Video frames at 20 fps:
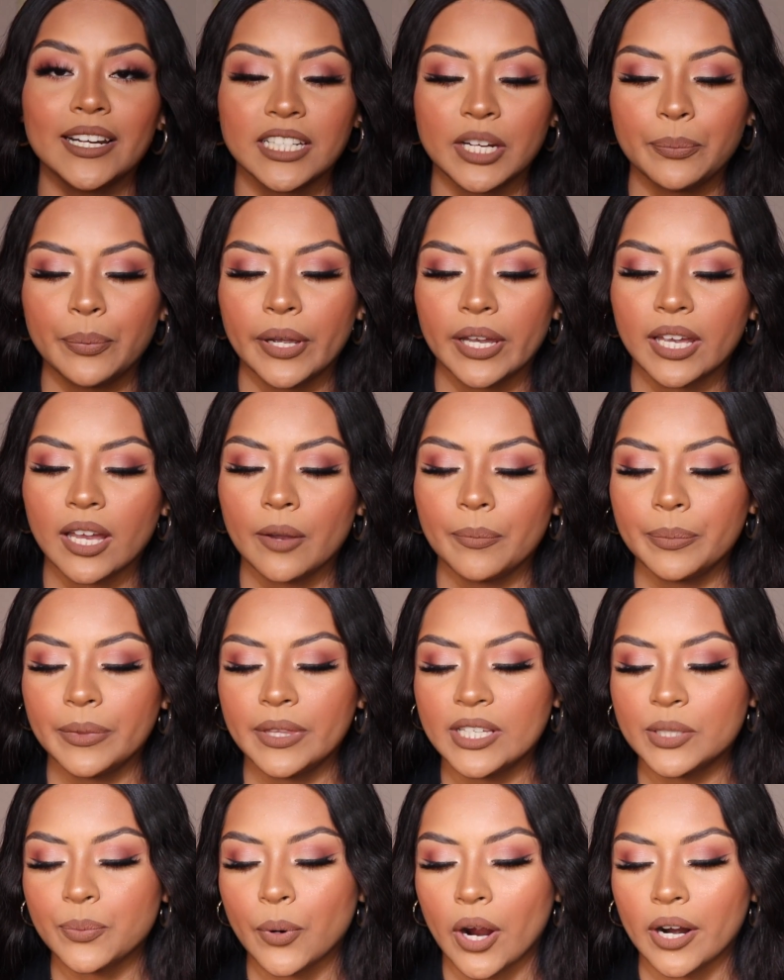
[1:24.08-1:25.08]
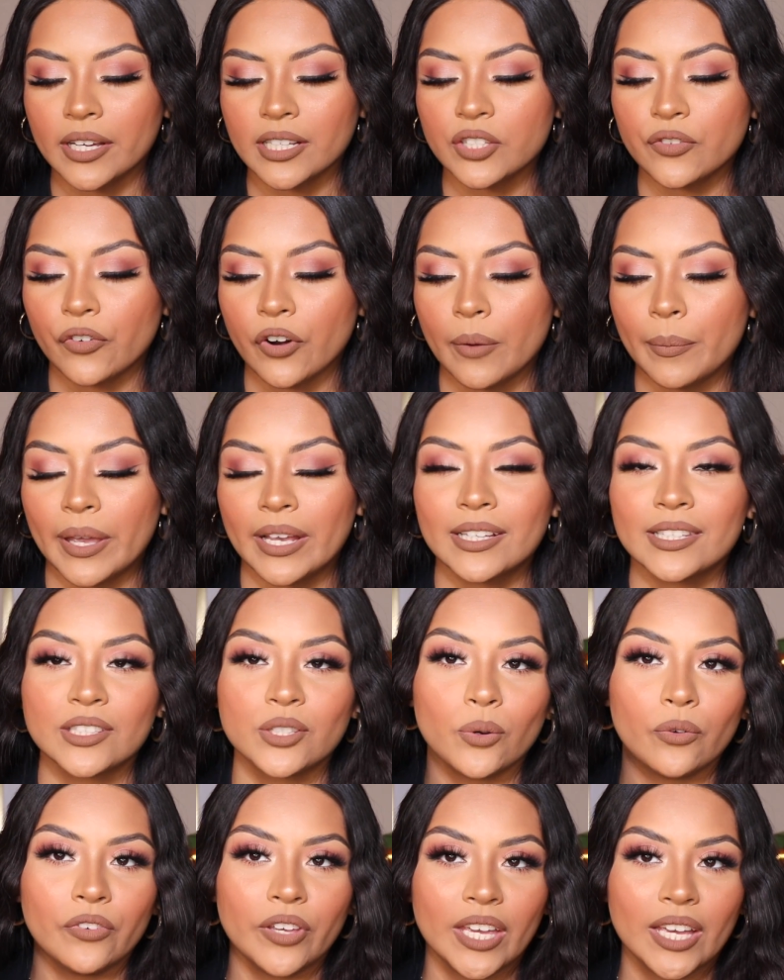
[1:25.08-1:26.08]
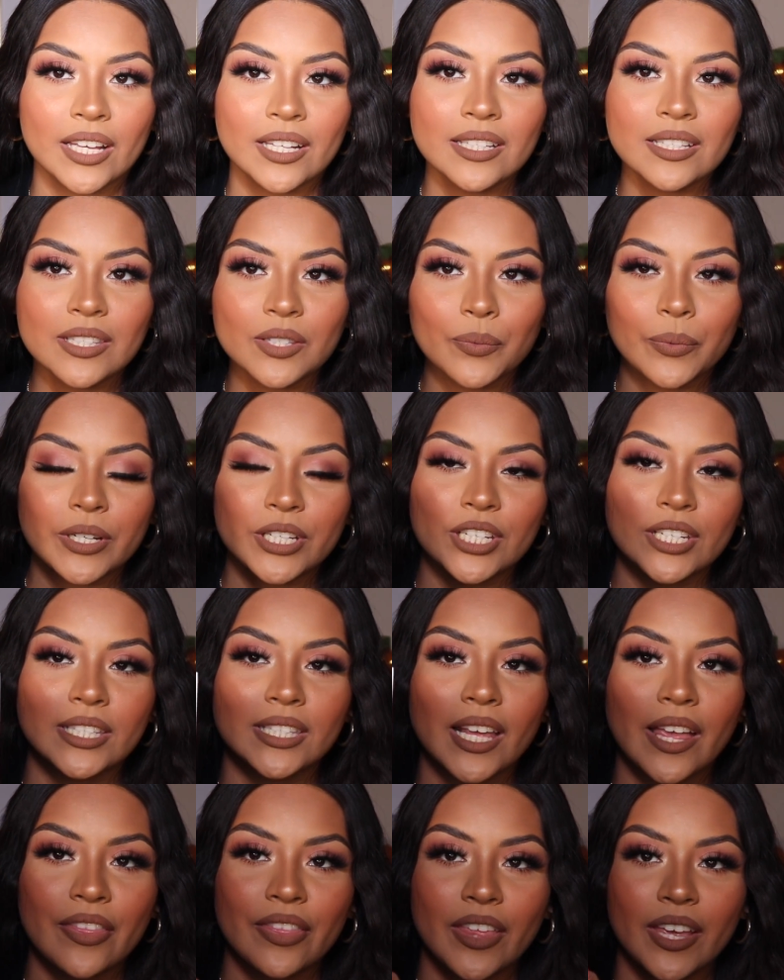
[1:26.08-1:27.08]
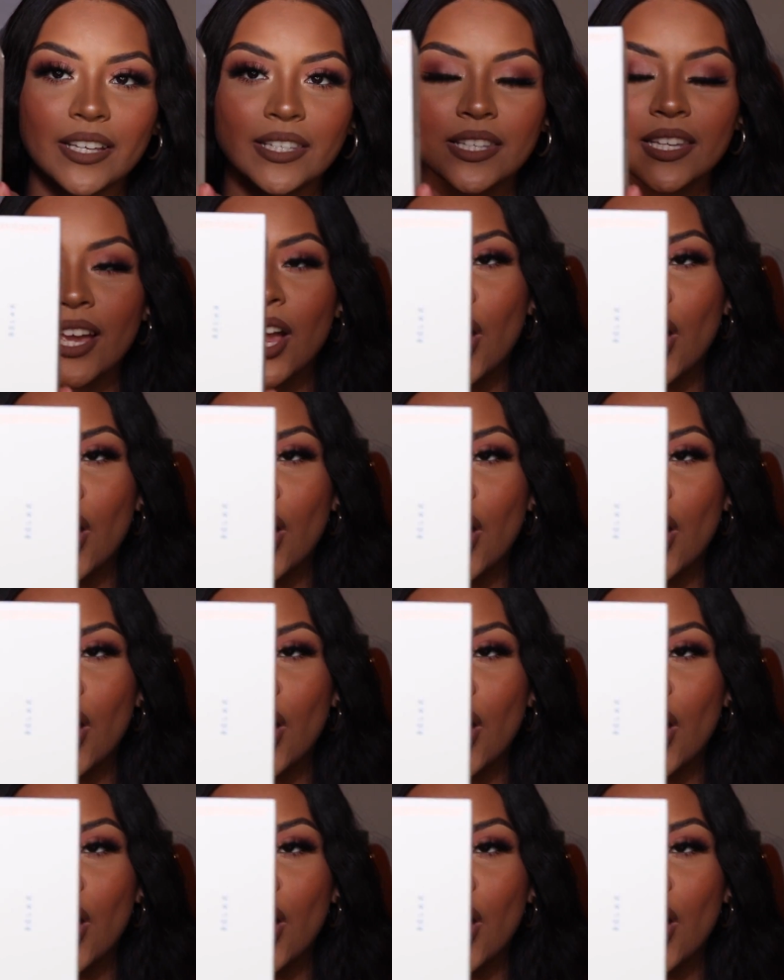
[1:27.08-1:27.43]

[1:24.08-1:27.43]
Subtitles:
I did pick up these products from Exuviance, which is this